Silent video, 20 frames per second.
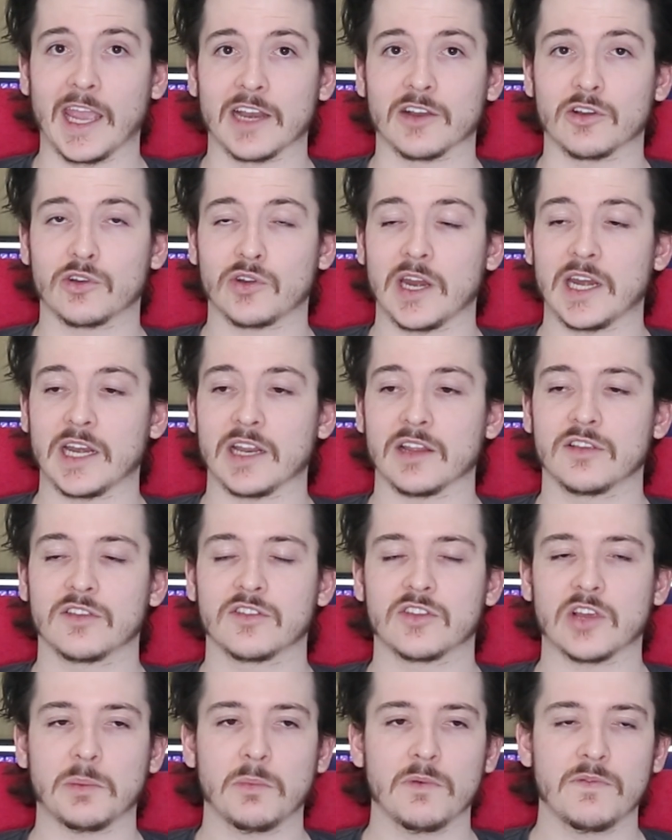and creating
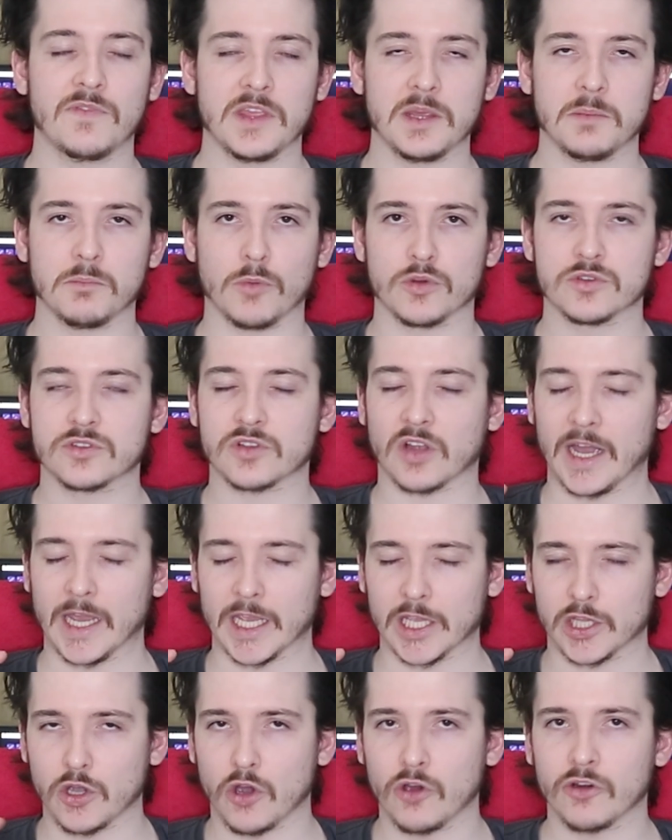some of the most
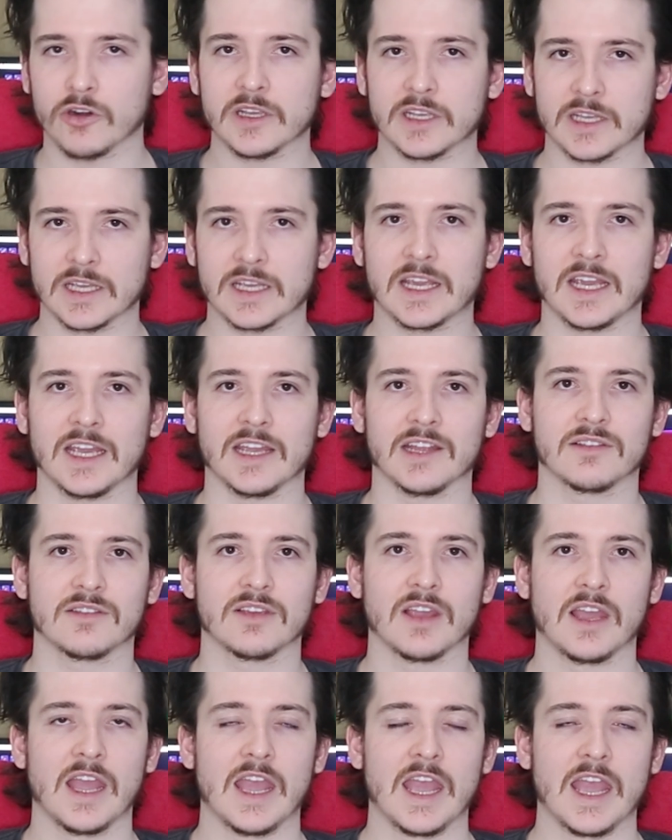iconic kits
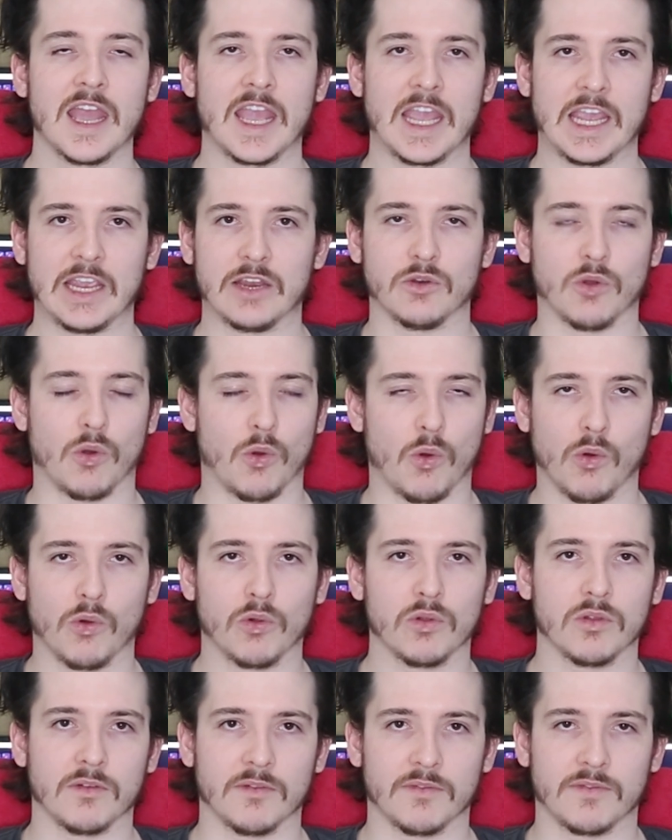in
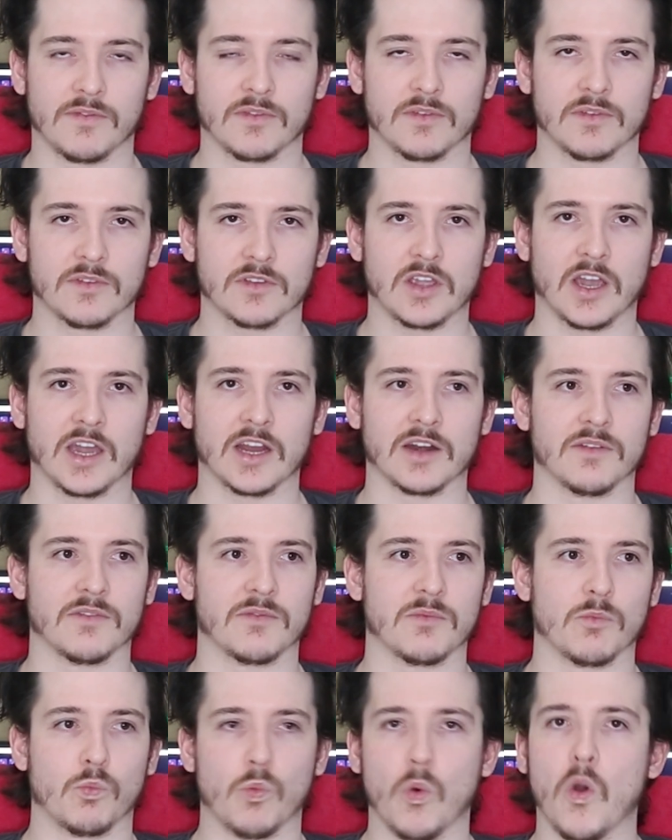all of kind of
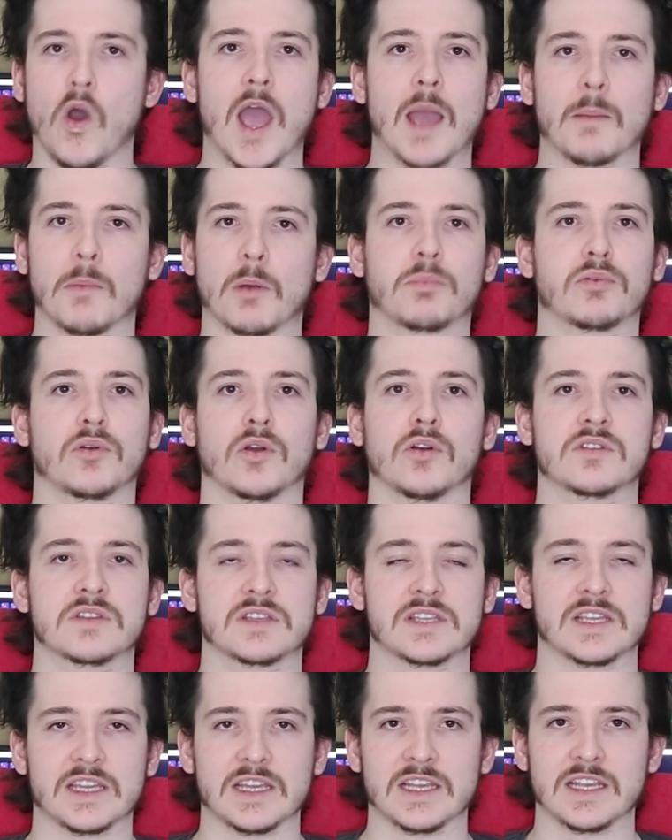Warhammer
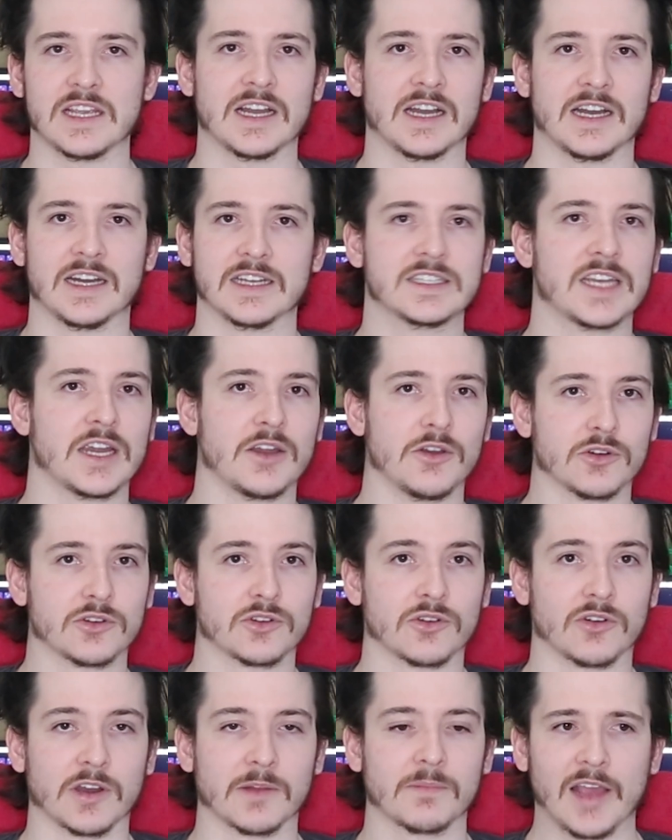proxy
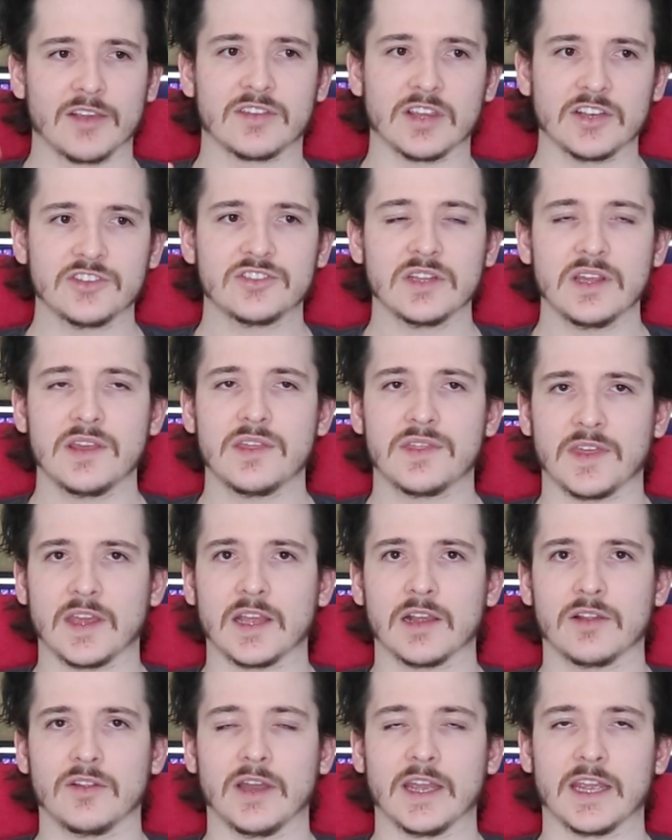territory. Essentially
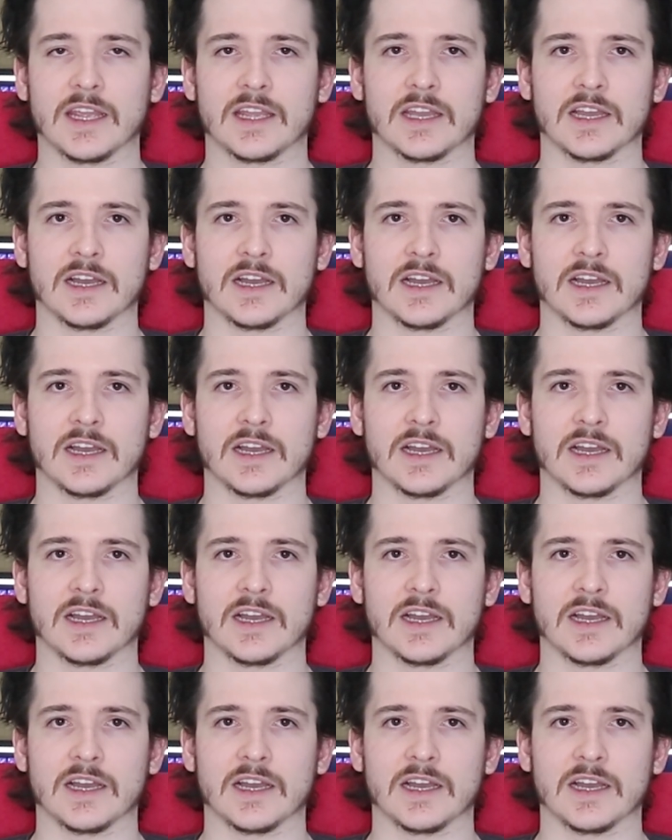think like,